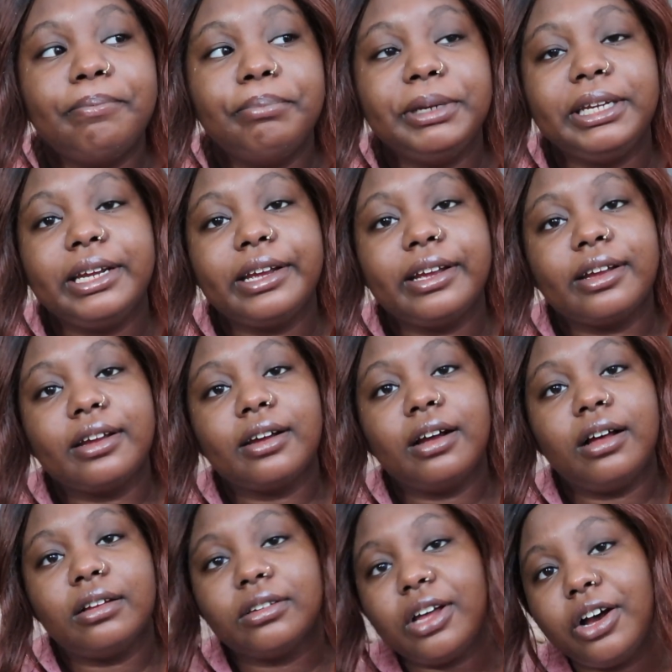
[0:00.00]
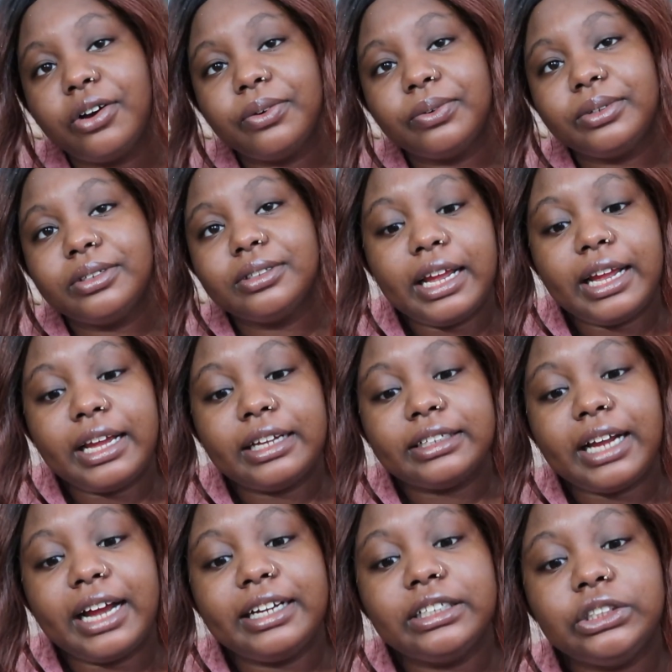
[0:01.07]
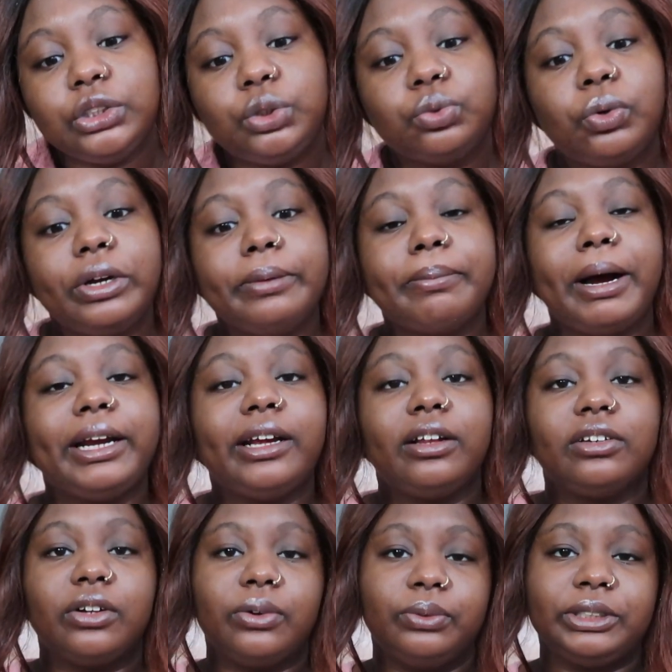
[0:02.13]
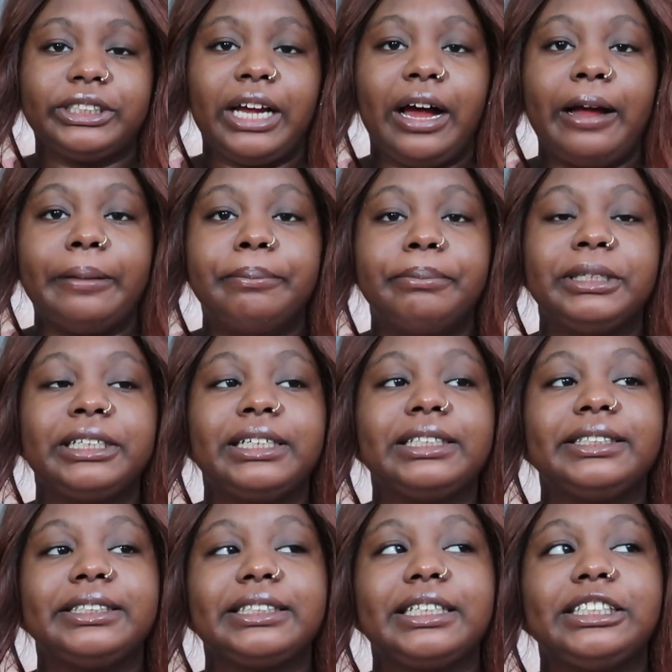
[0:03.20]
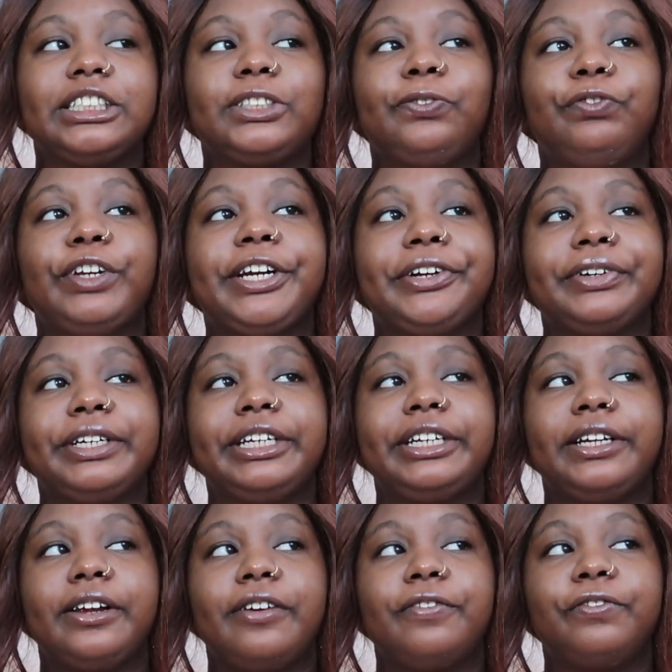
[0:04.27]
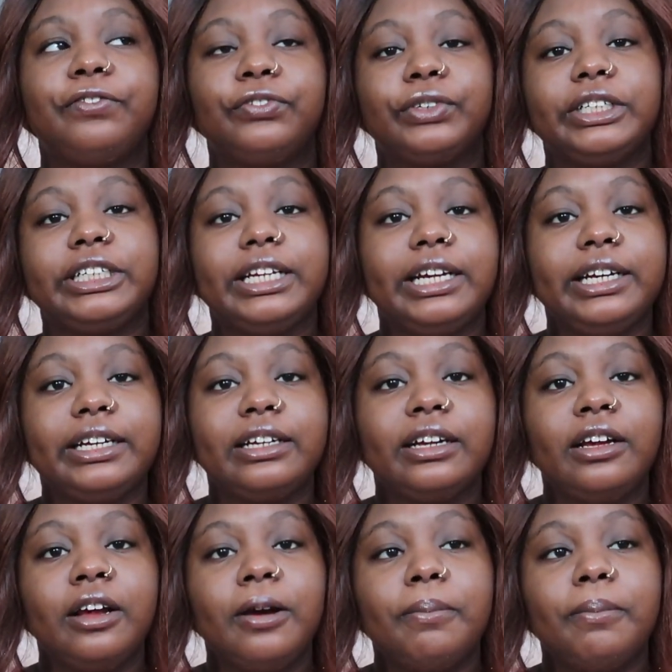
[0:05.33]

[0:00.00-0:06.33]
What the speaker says: being alone and I enjoy my alone time because it's very freeing.